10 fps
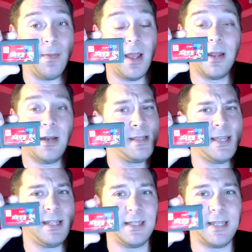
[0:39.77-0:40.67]
And I'm not
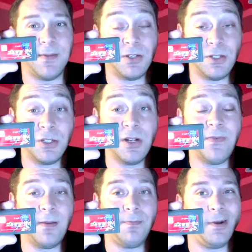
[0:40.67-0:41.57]
saying this game doesn't deserve
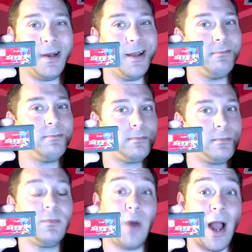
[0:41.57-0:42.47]
it, but
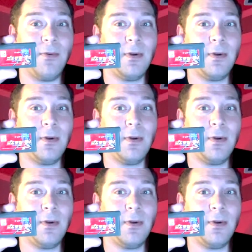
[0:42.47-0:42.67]
wow.